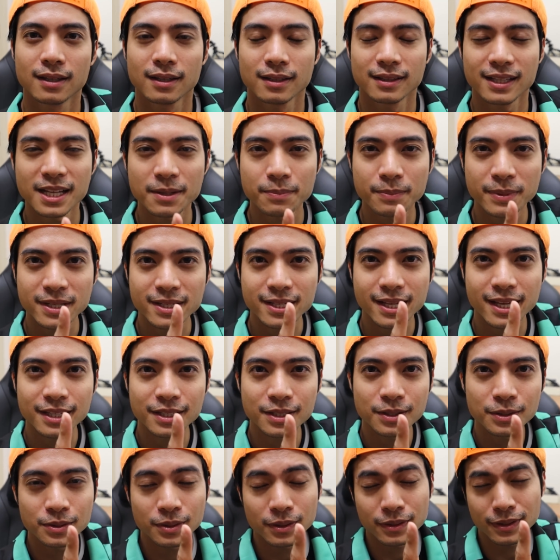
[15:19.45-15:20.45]
Let me take
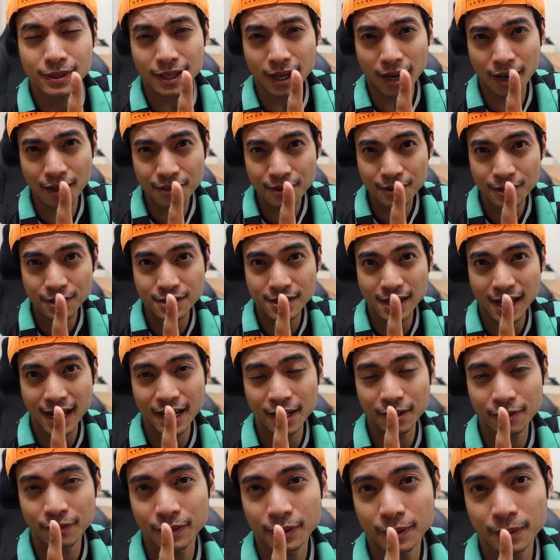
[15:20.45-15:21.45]
you to the other
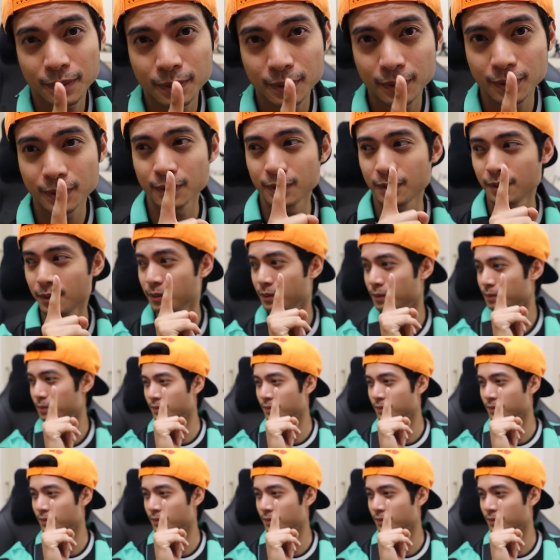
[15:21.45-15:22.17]
side of the room.